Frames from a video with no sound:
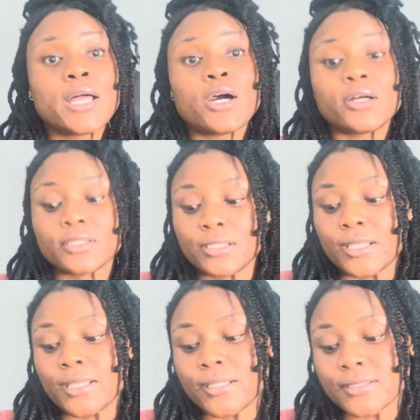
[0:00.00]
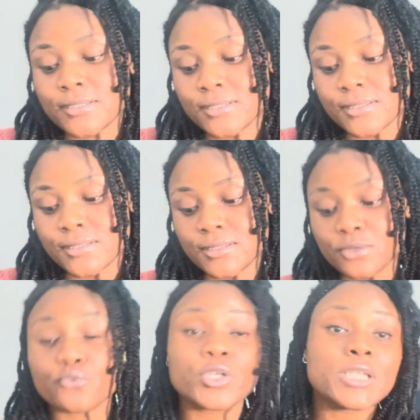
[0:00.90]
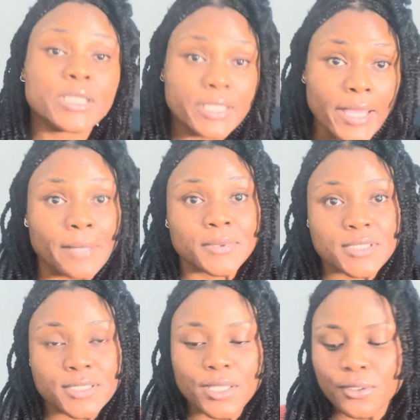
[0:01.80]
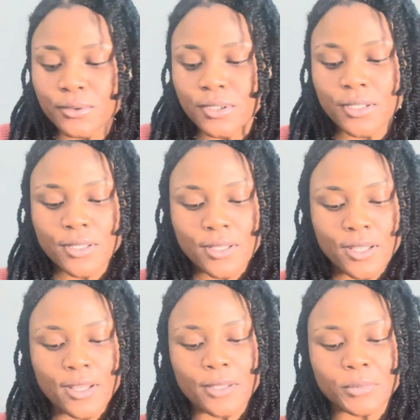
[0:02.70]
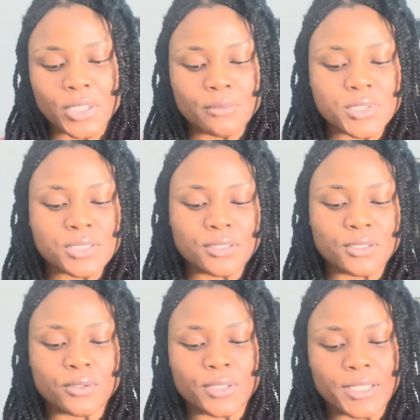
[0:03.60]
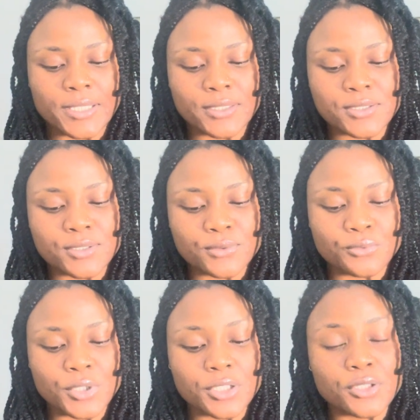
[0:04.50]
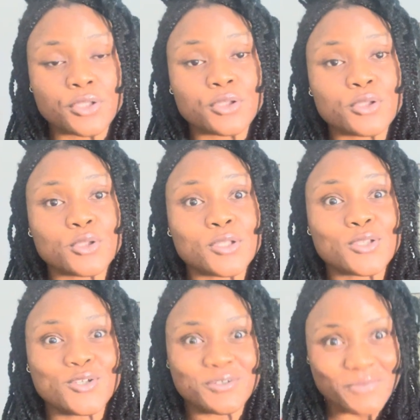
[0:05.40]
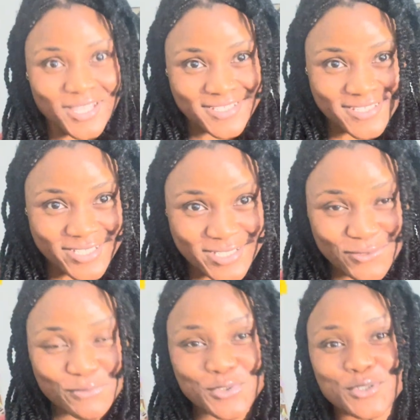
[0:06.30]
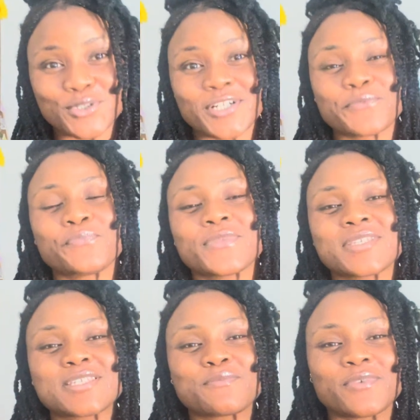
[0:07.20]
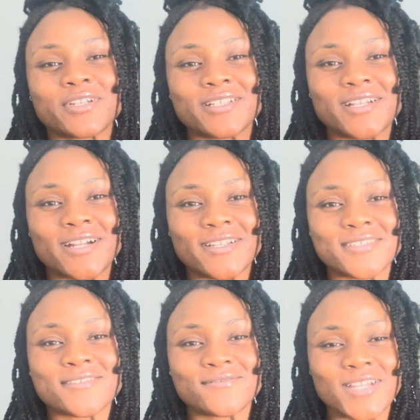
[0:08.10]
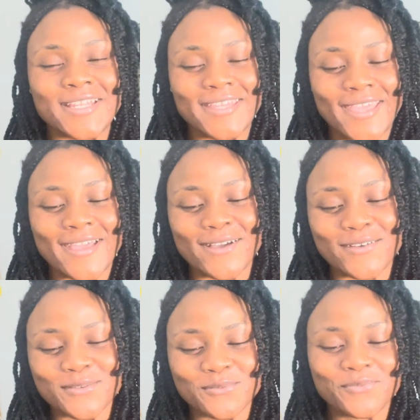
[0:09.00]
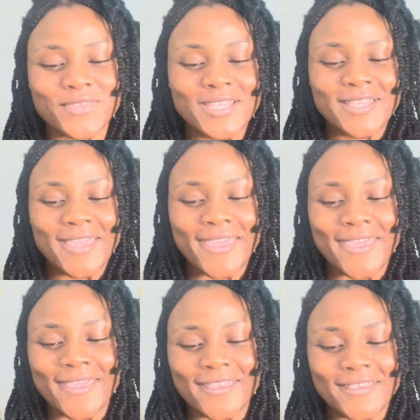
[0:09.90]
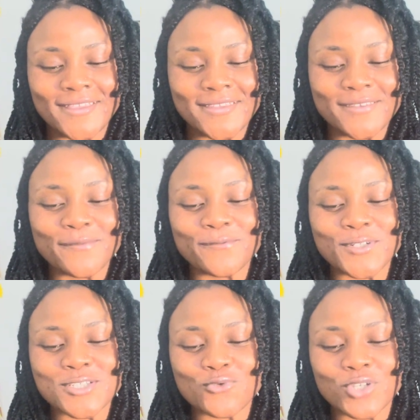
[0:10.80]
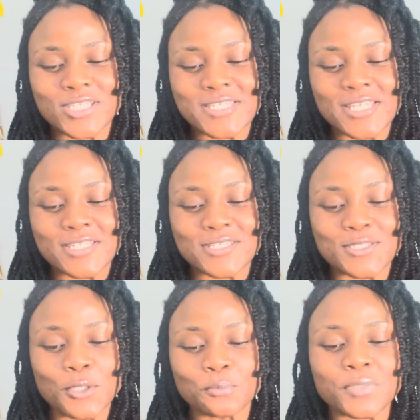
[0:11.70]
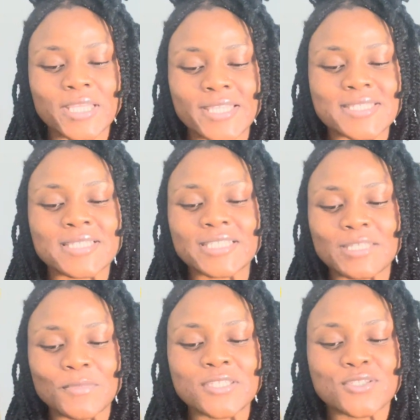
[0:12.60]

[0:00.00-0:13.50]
on the next reading episode. But I'm just gonna go ahead to read your message from your spirit guides right now. And the first one says, don't place limits